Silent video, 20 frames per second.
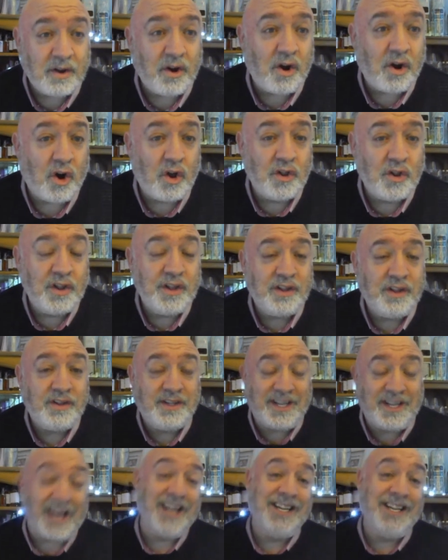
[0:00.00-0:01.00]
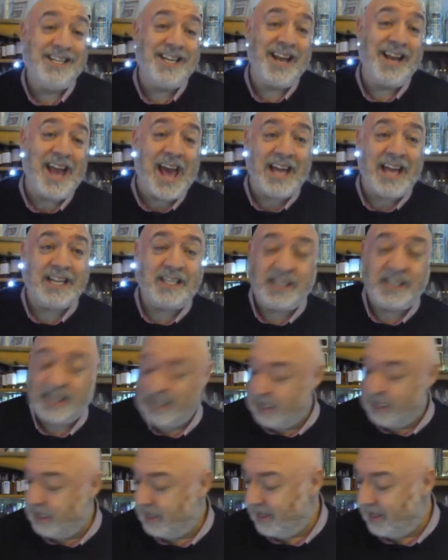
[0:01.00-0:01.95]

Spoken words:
on Tinternet.